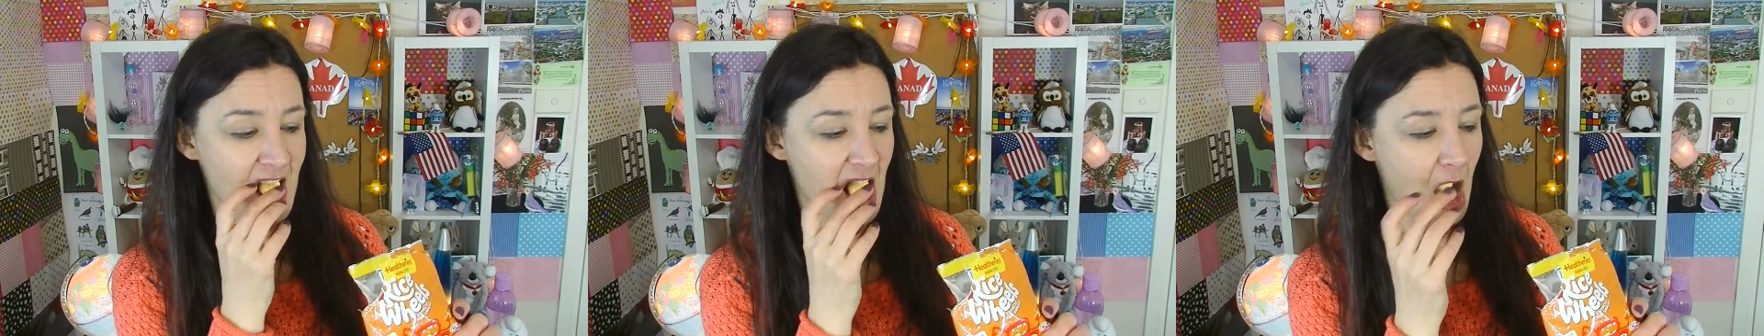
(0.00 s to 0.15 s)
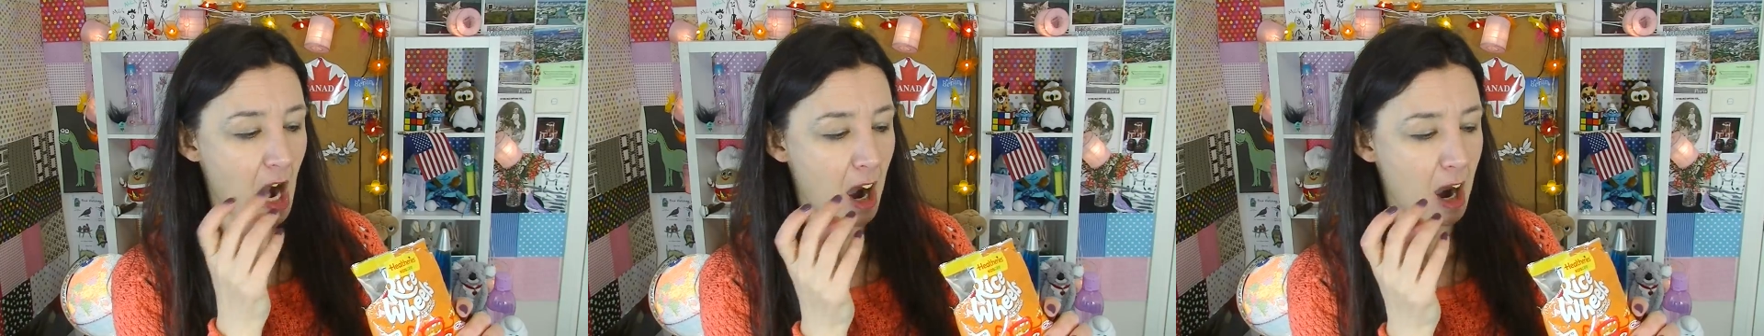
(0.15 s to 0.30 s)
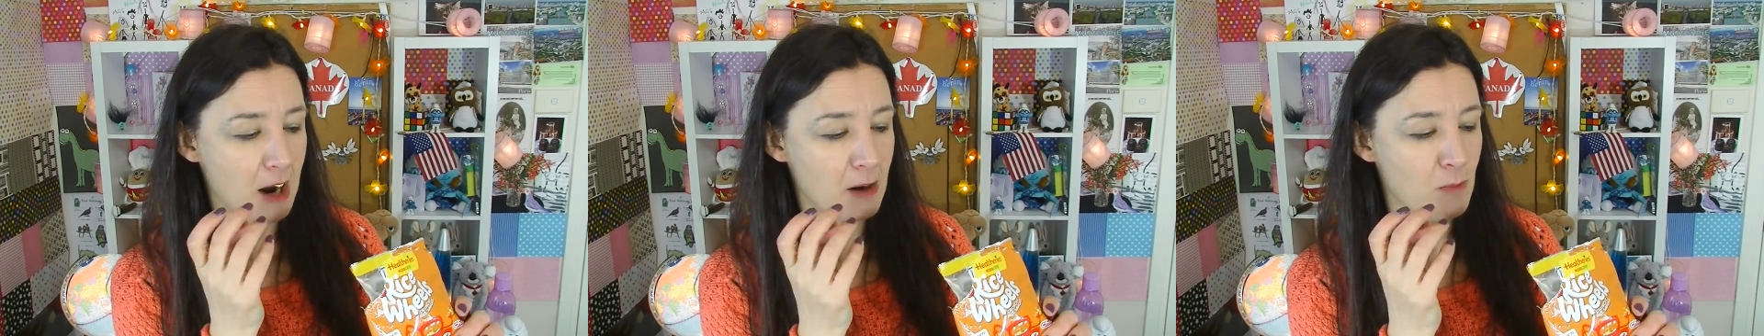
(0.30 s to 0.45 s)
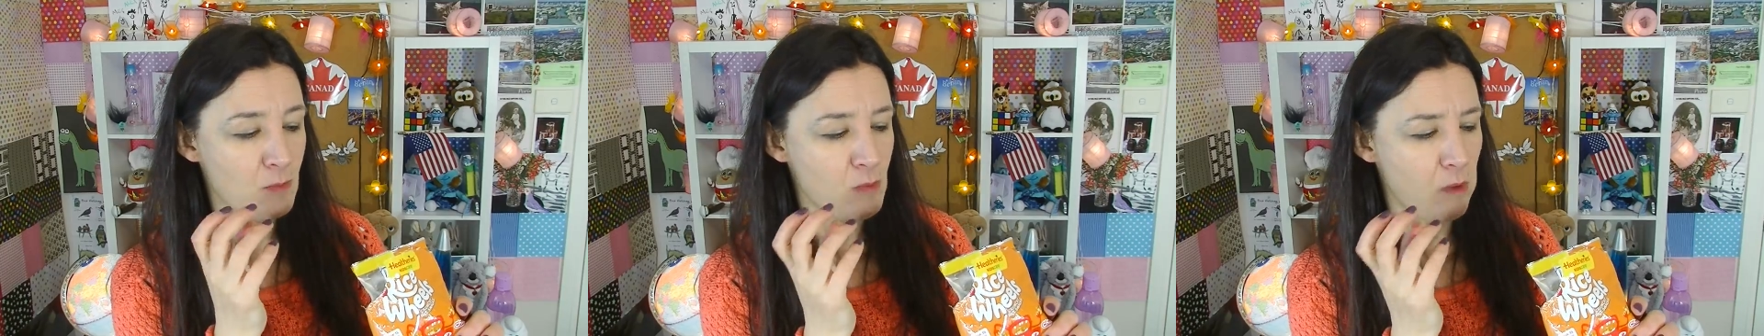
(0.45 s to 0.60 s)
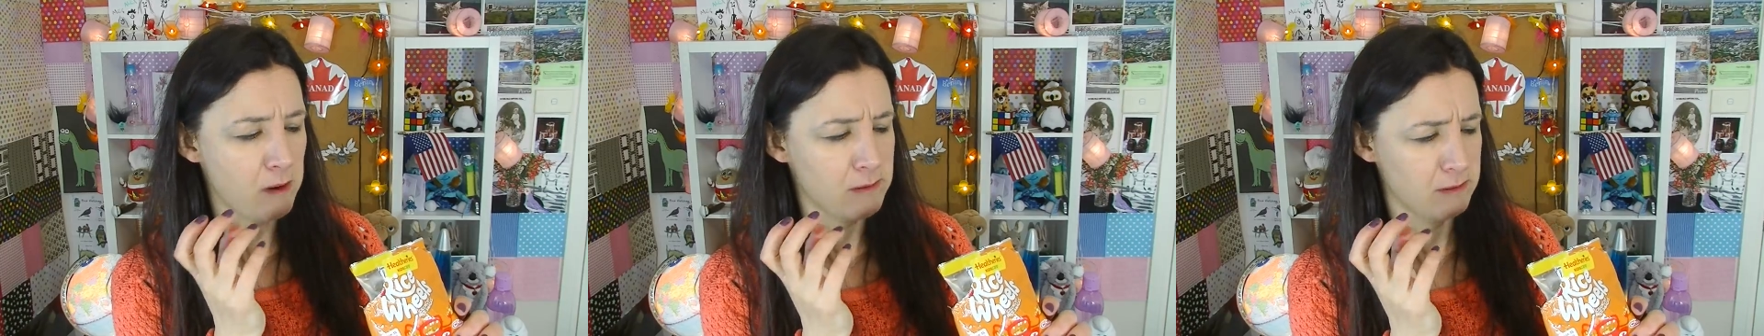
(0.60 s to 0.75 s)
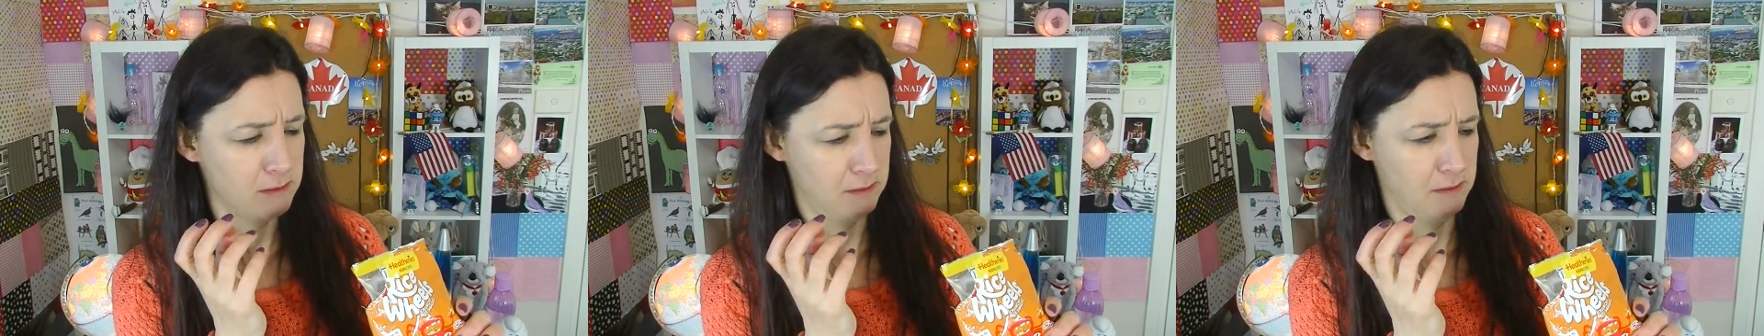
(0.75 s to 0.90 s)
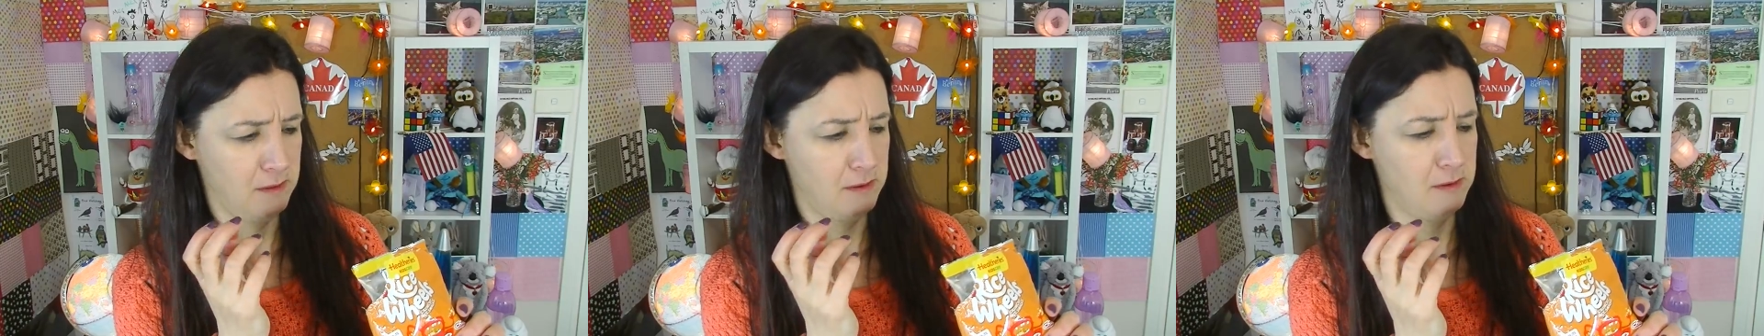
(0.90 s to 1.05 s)
Uh,
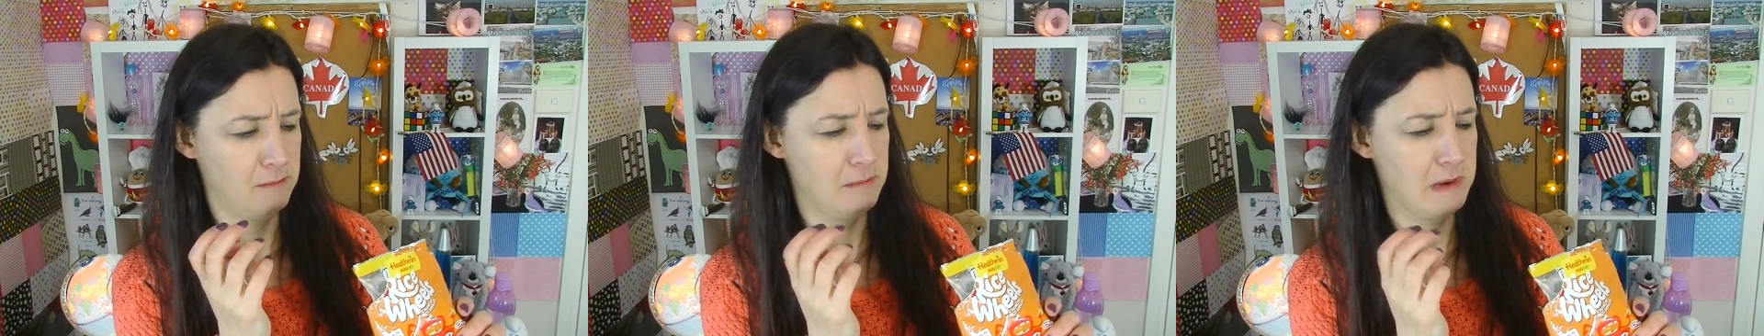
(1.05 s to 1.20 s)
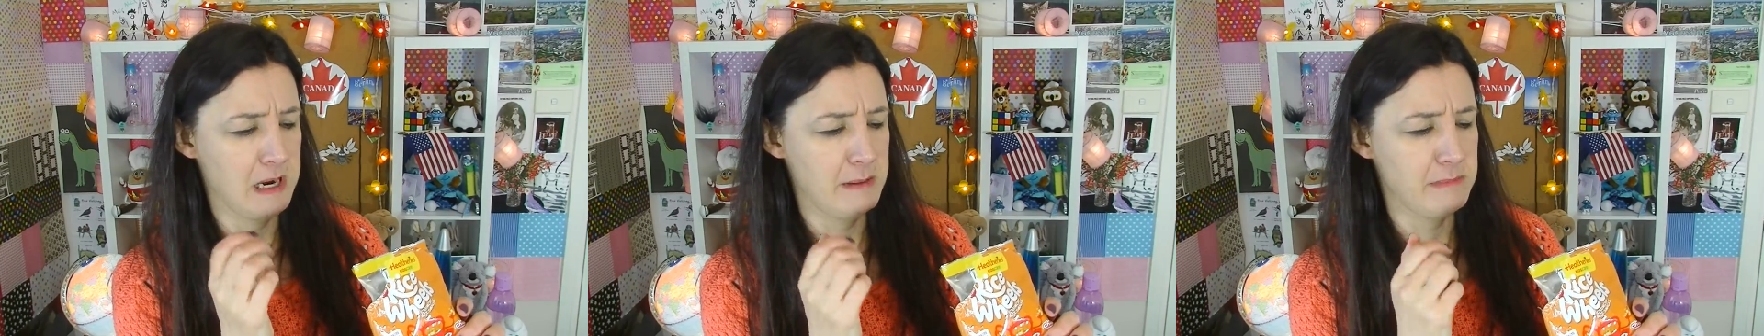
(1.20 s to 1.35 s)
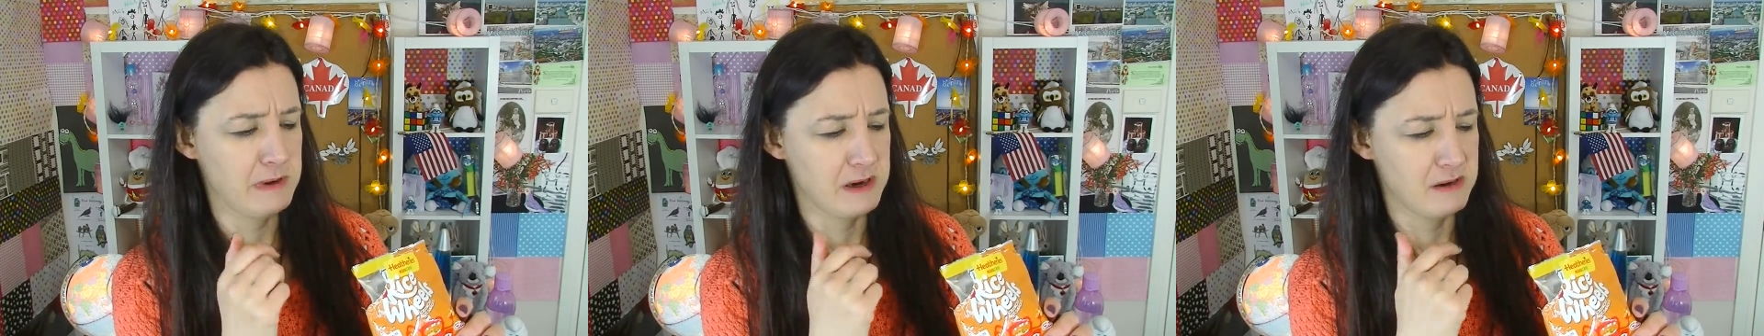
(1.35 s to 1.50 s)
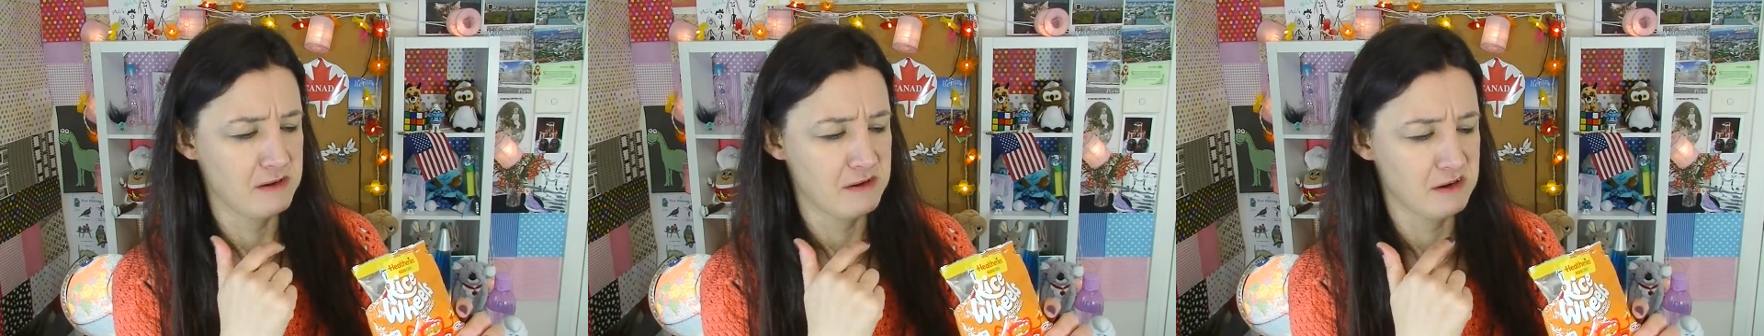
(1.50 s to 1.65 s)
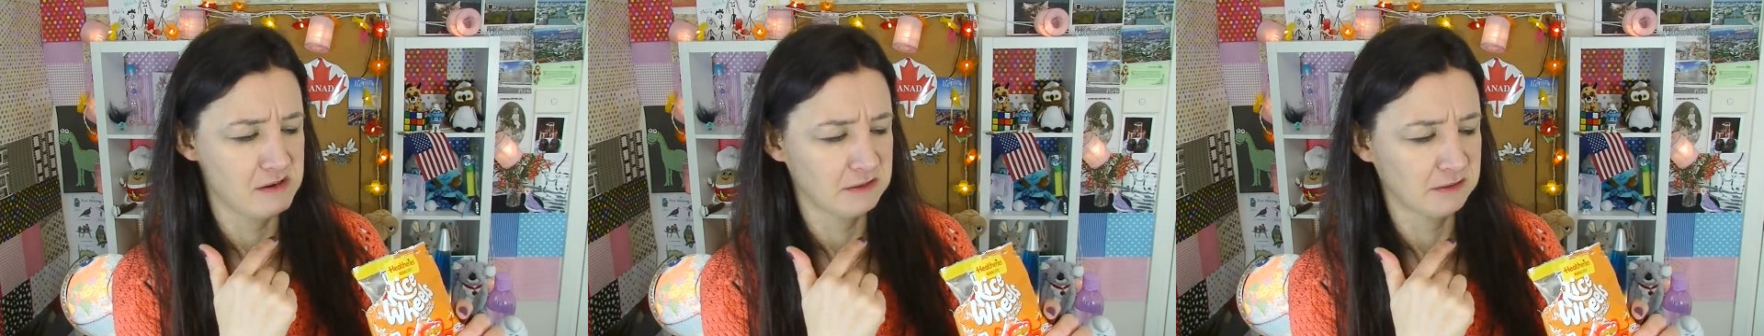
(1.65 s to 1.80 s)
well, maybe not.